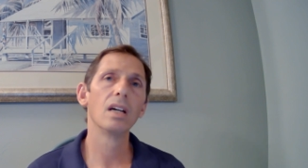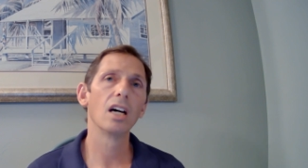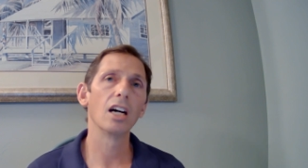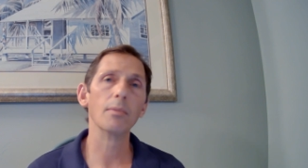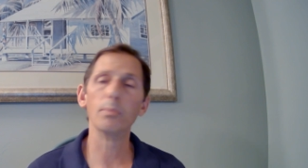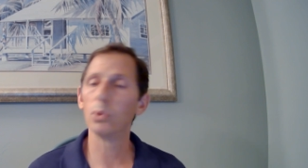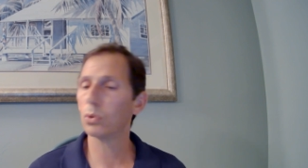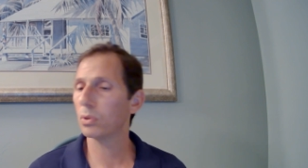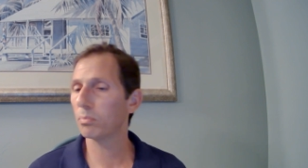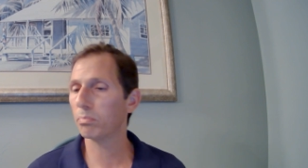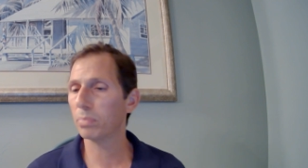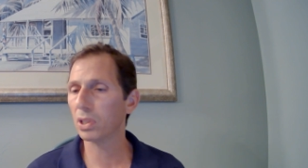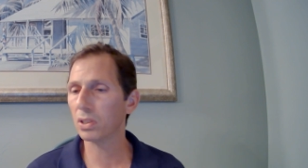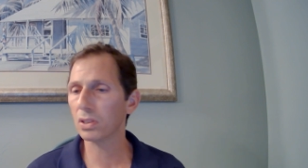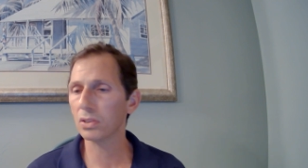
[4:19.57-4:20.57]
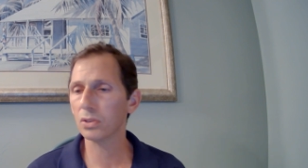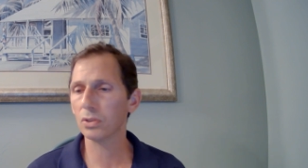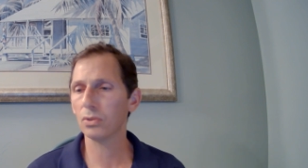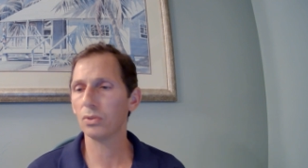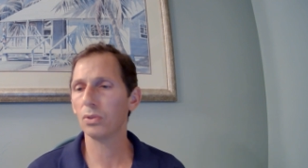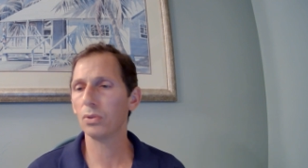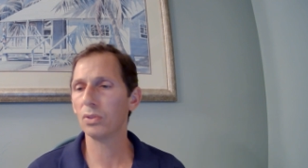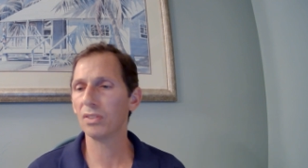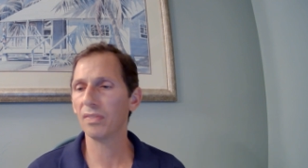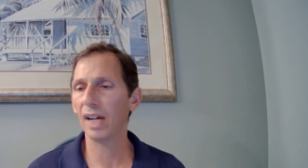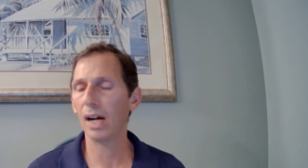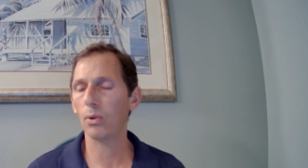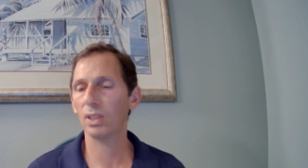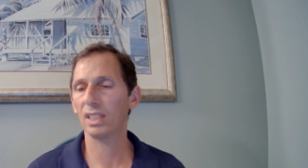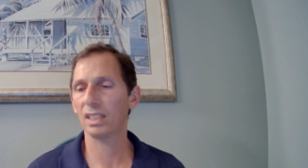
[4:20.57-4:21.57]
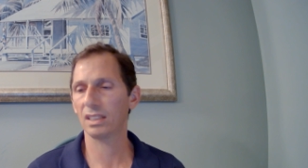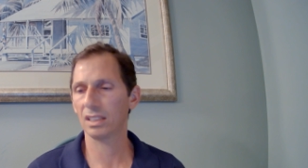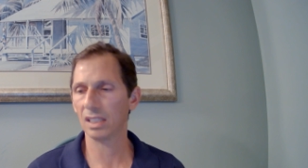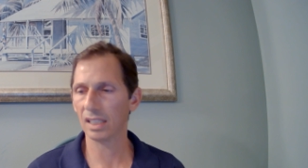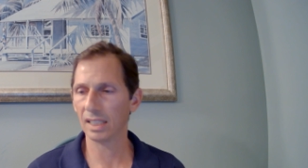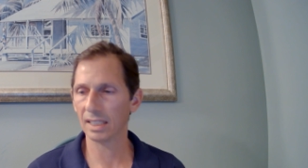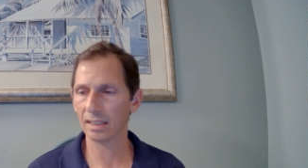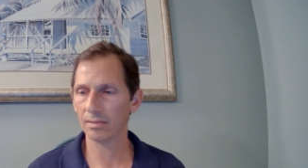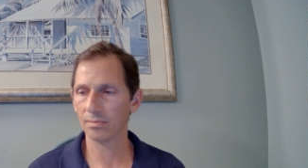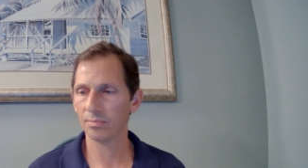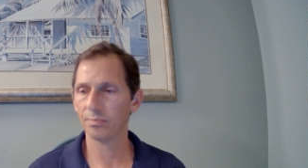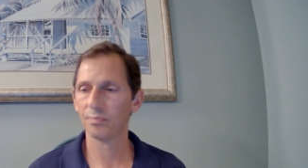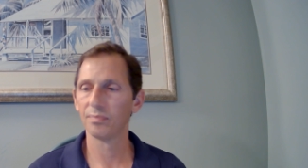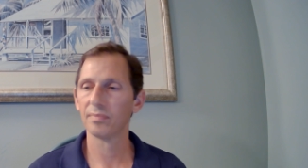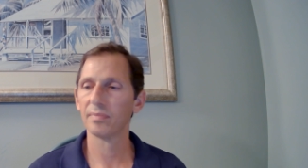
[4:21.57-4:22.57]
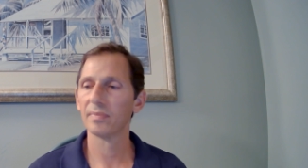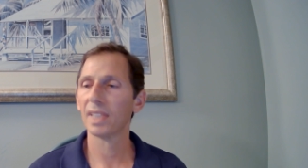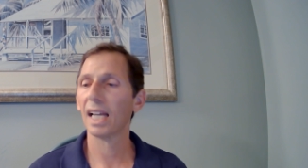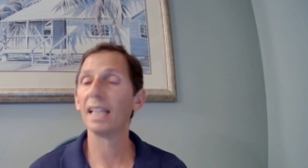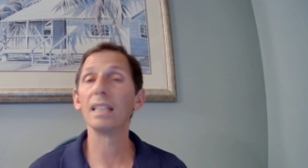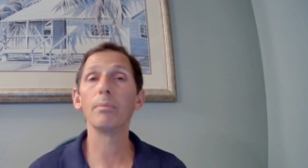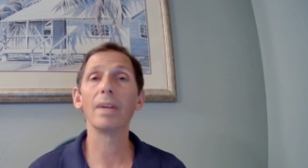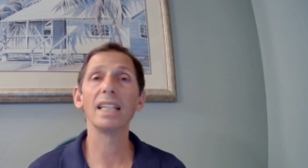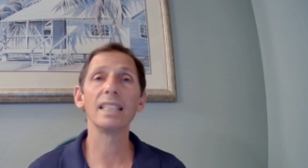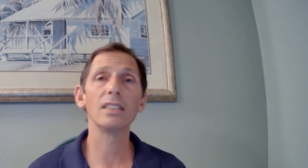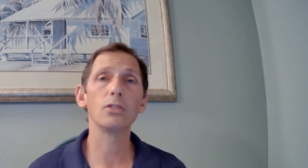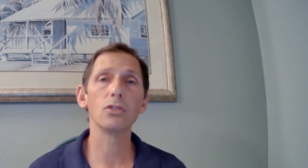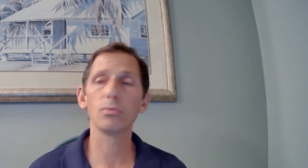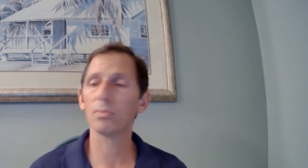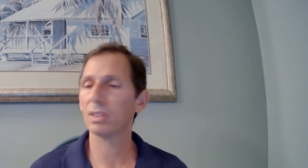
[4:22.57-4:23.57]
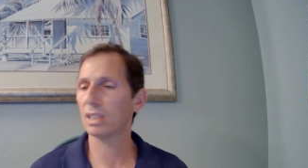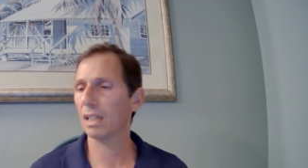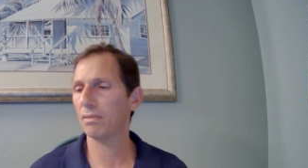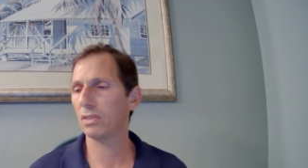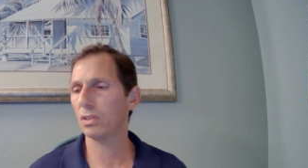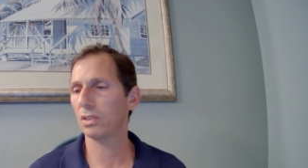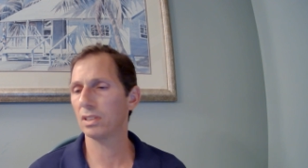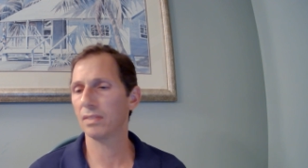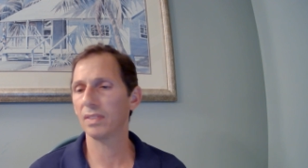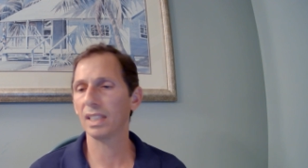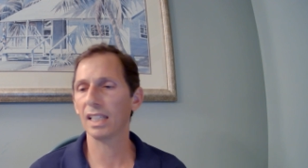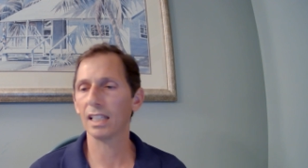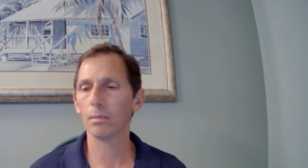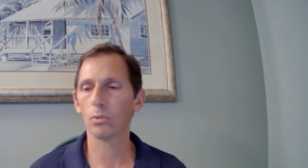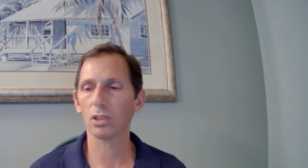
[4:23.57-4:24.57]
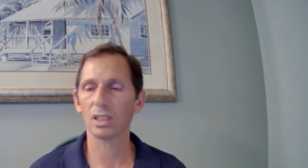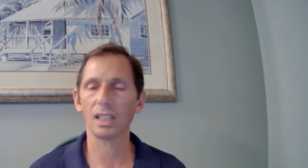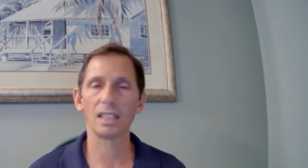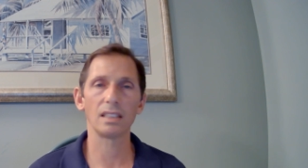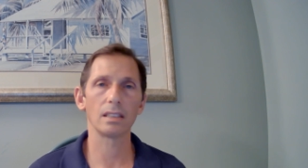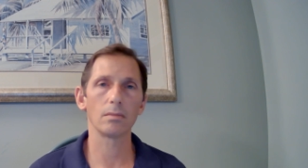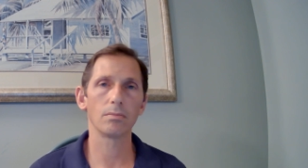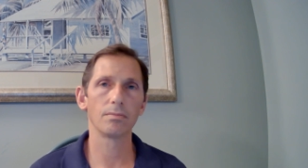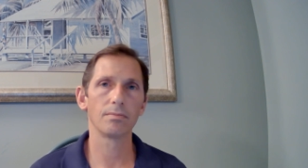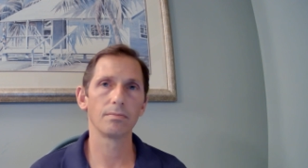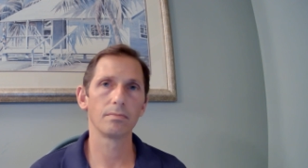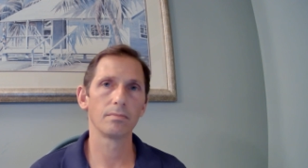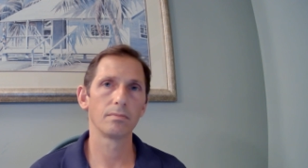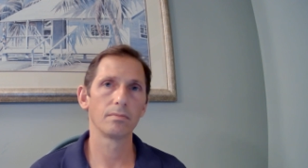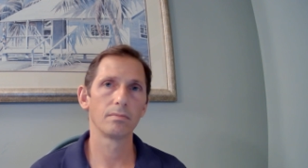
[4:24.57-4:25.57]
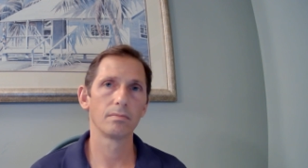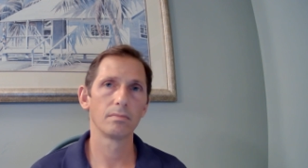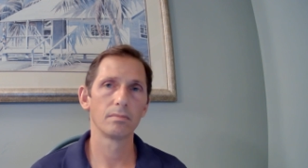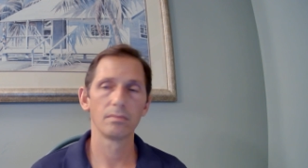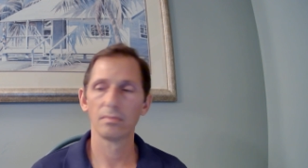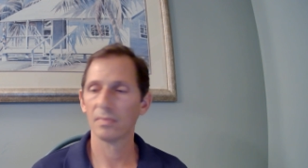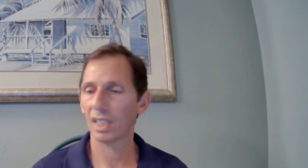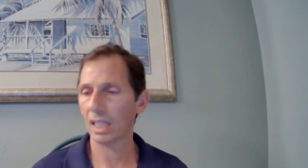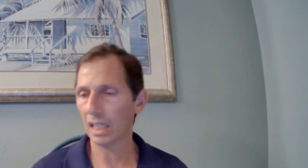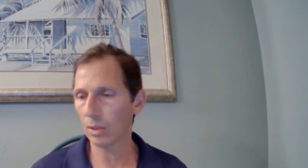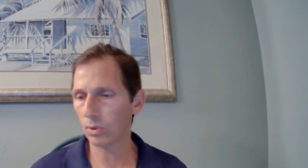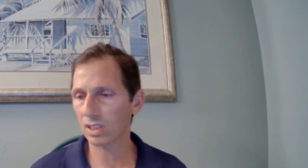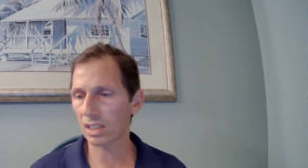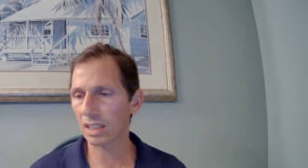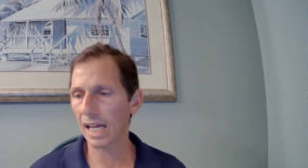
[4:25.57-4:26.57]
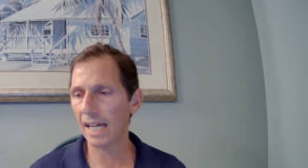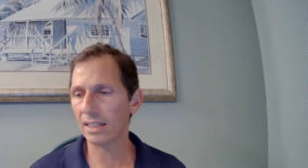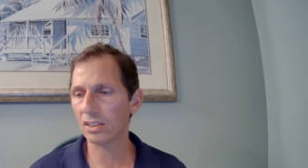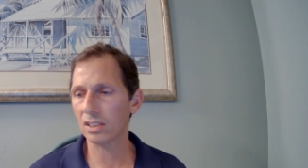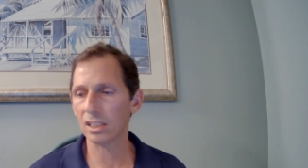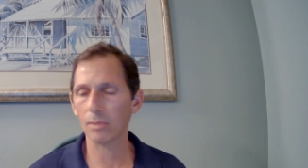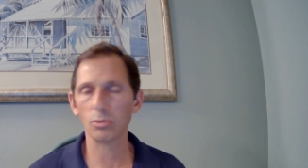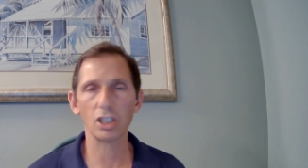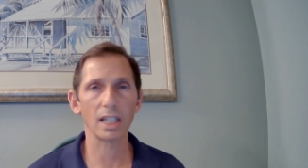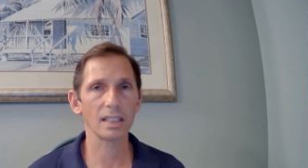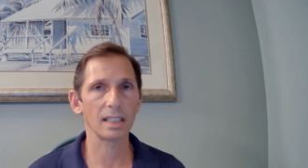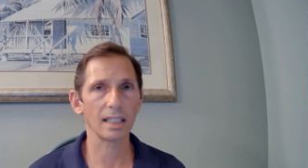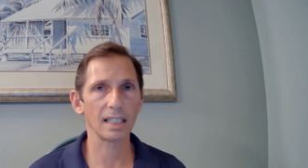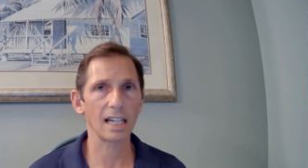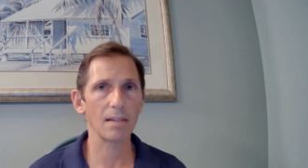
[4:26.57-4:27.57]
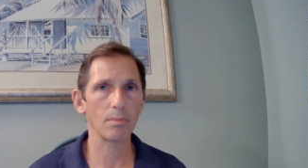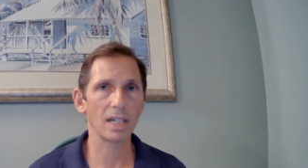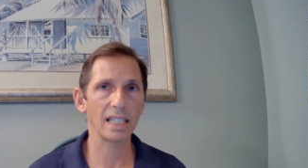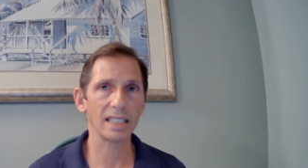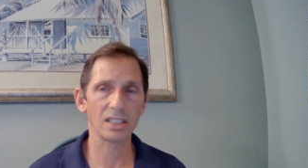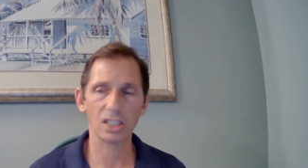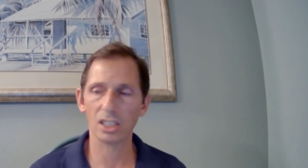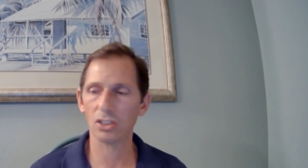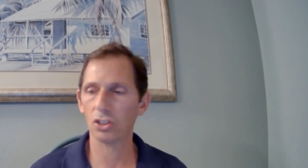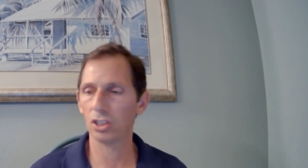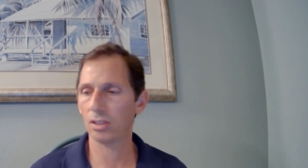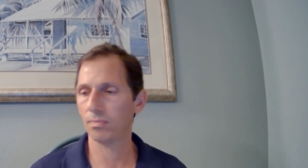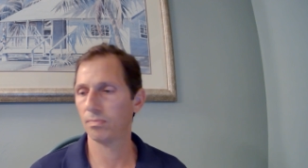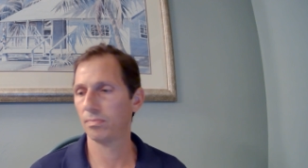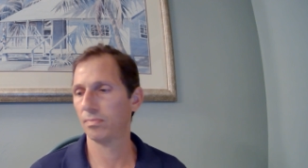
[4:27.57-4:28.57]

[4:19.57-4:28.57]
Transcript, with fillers: a bull who devoured his young, and the many doomed lovers of the animal kingdom. It was the latter subject that got my attention.